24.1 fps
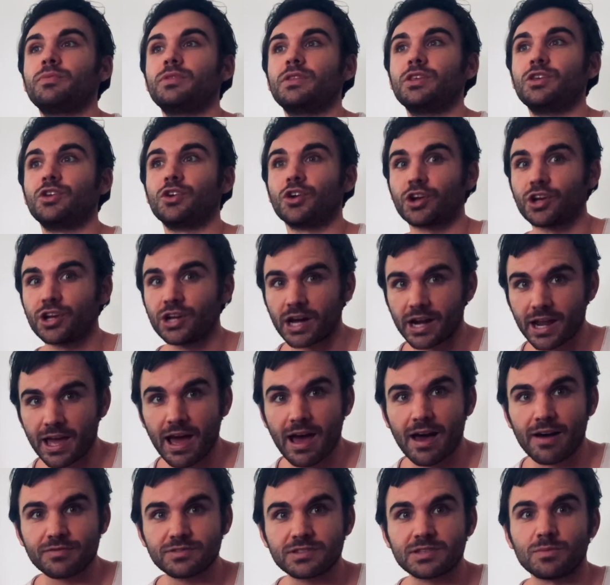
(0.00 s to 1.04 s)
you're gonna
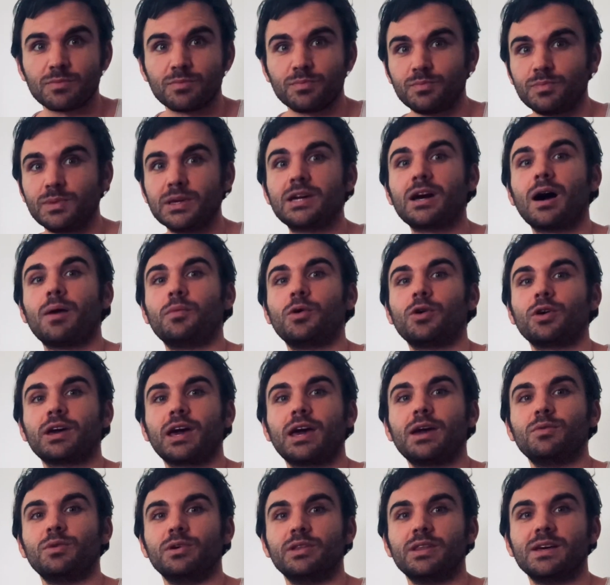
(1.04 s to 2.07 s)
have to become
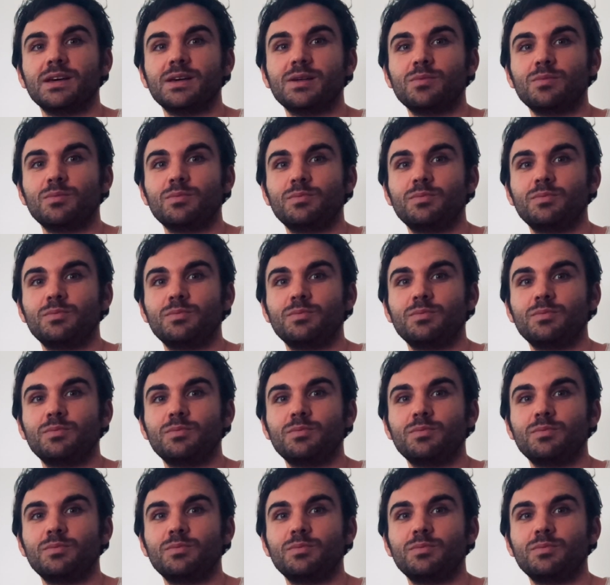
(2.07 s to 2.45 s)
okay with it,